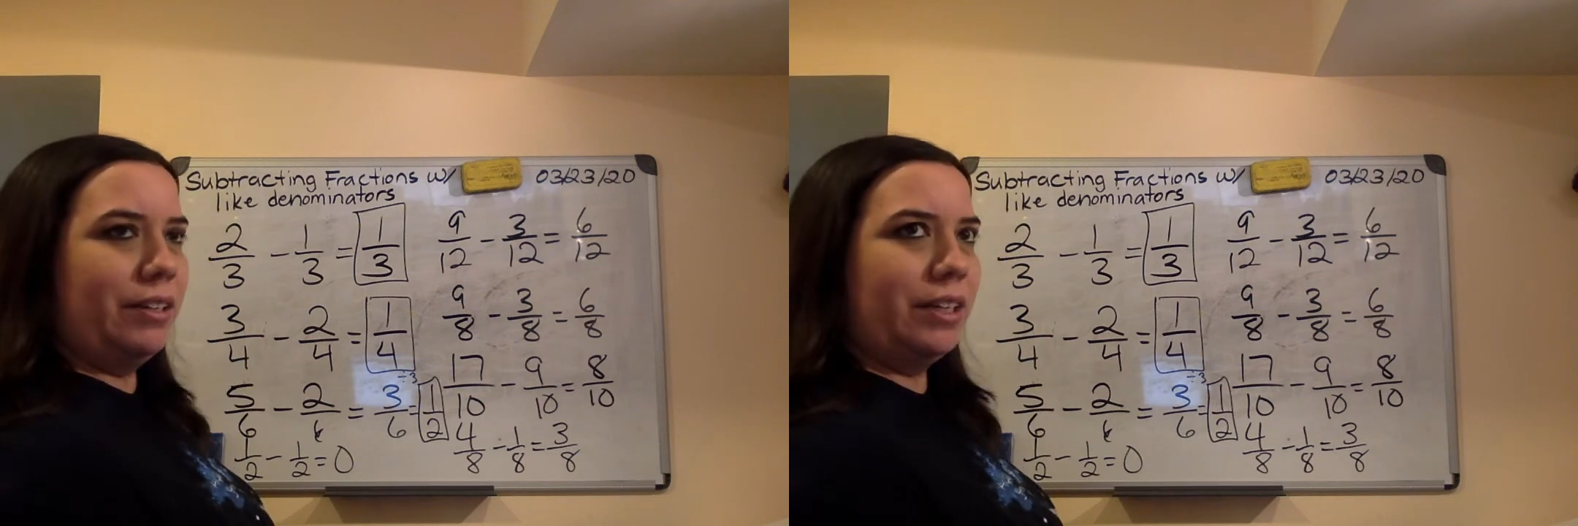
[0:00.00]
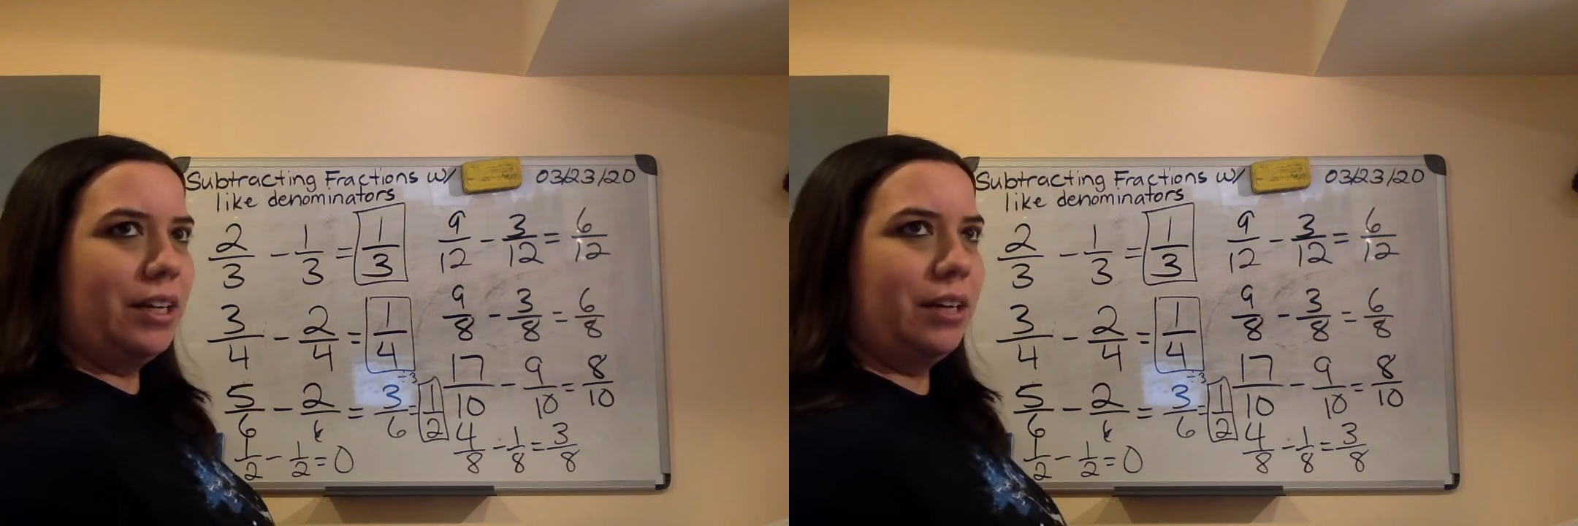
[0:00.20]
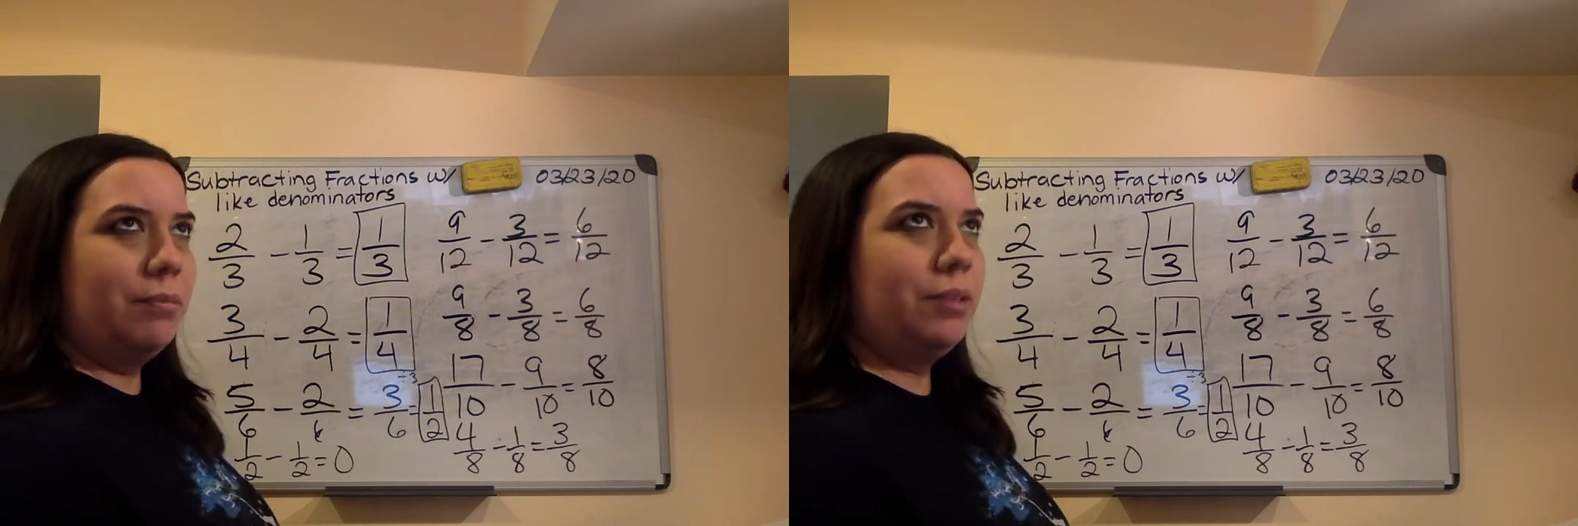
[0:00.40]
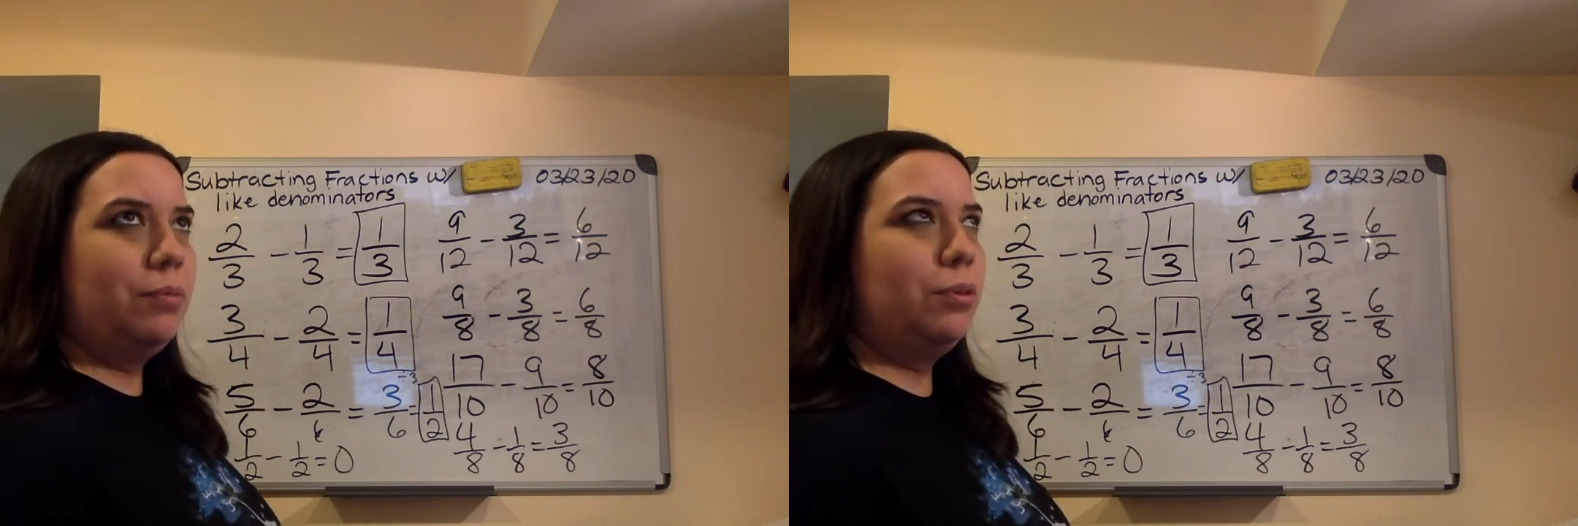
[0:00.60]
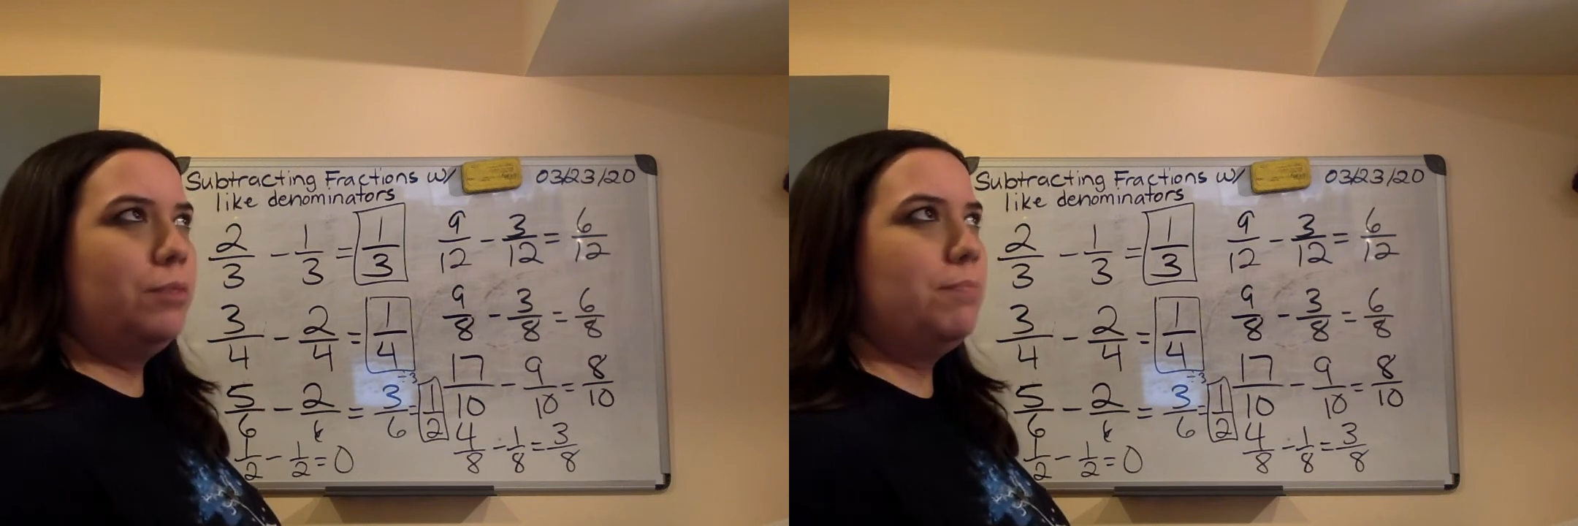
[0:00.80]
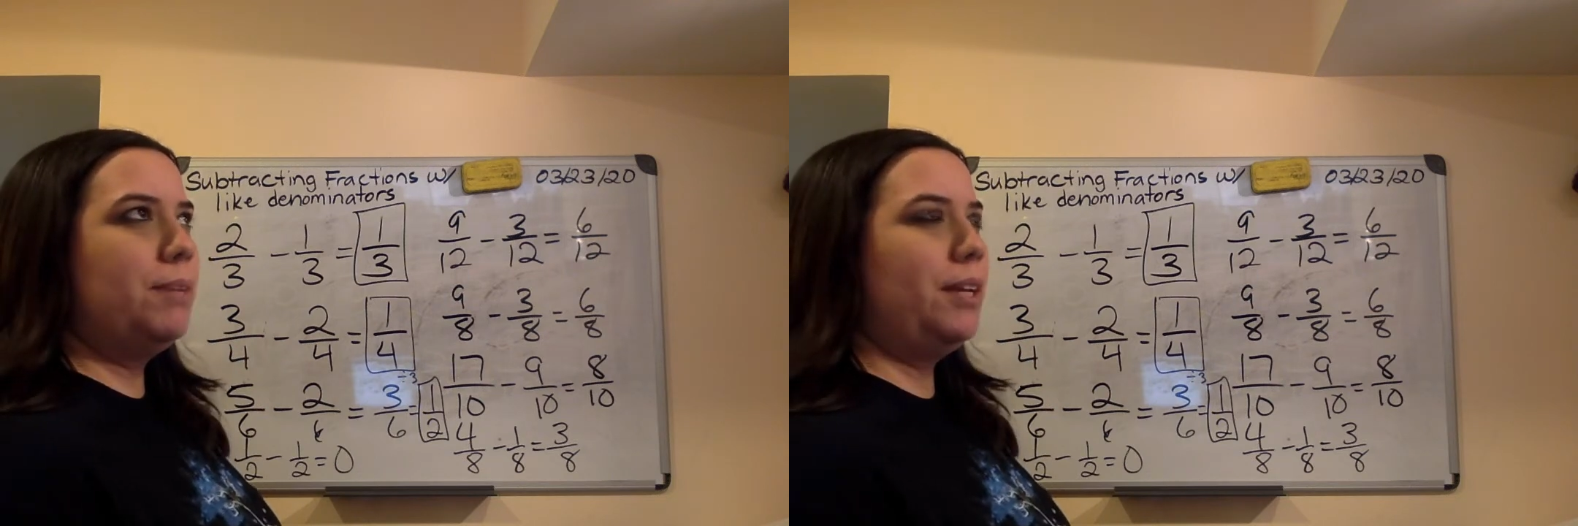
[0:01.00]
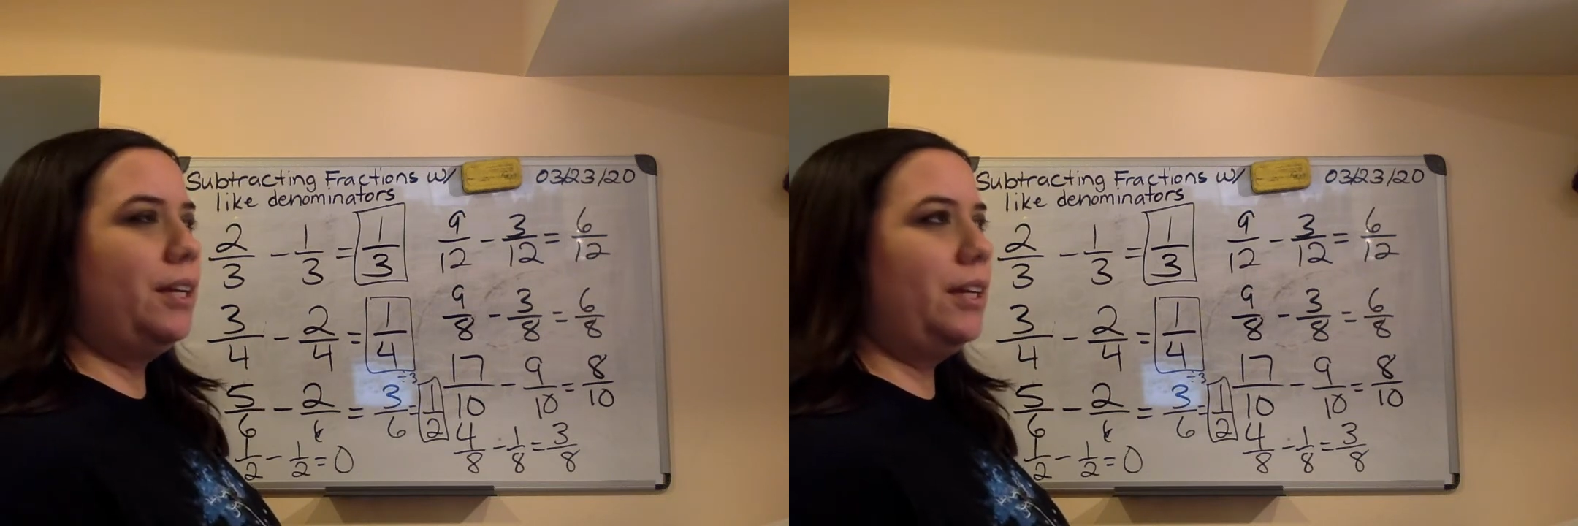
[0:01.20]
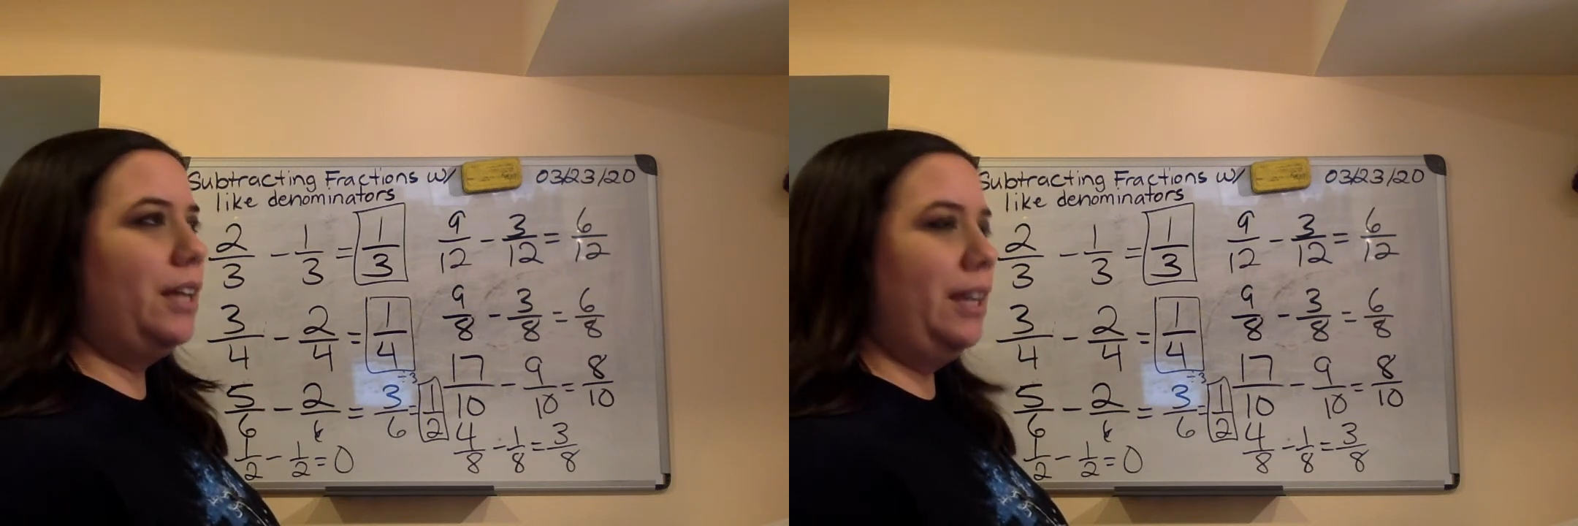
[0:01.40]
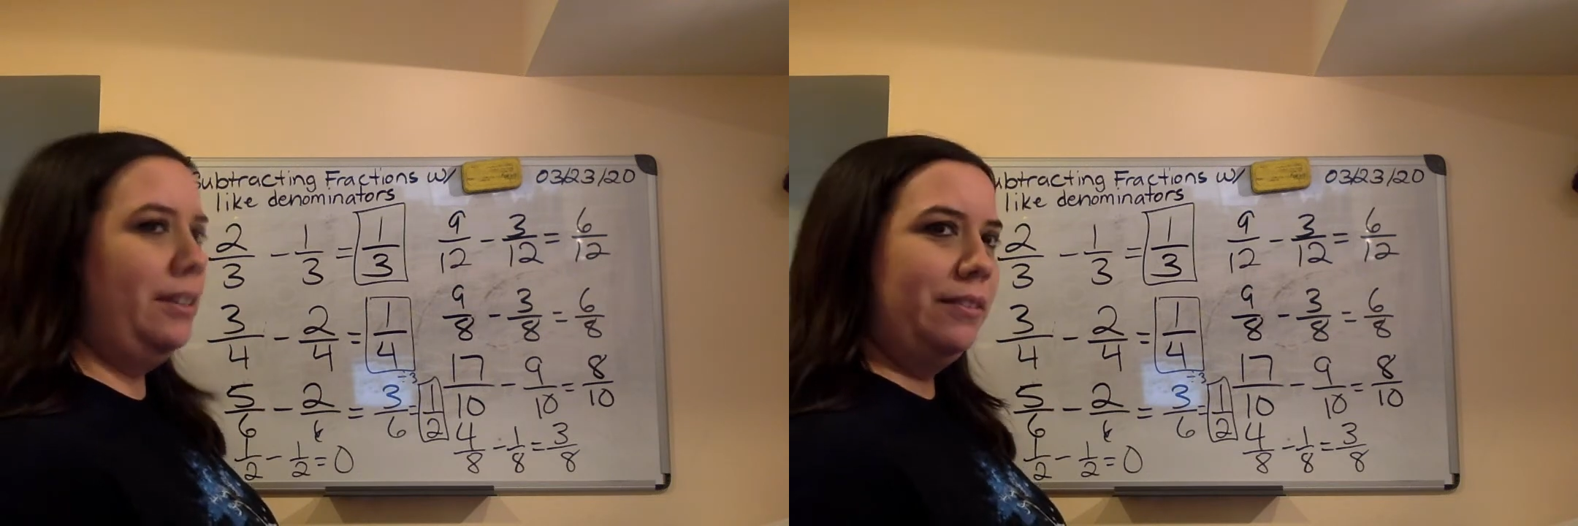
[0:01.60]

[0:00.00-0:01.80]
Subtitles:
in common would be,